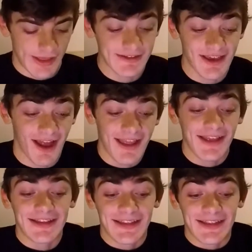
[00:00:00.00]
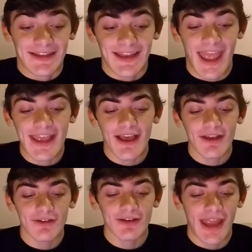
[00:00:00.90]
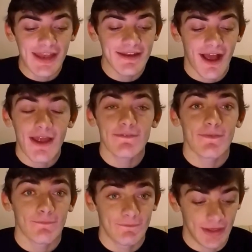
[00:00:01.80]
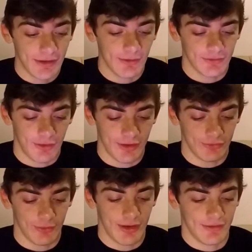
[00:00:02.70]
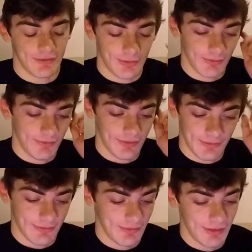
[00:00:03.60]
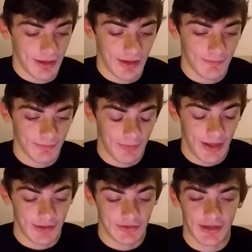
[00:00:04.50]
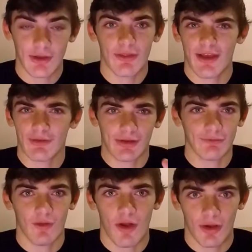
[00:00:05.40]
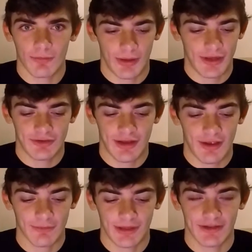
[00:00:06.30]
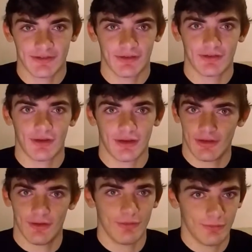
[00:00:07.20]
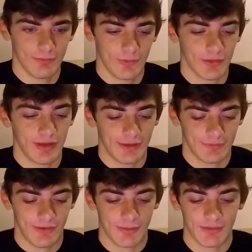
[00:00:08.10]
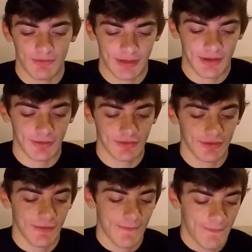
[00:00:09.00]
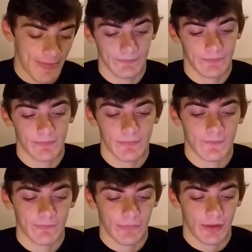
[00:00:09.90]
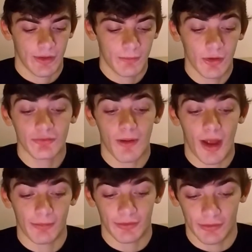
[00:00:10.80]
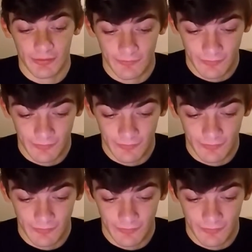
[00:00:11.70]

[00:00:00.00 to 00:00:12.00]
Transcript: He's got 889 videos on his Ryan's toy review uh, page. I know they have like a vlog page now because they're starting to do more like family videos. Most popular.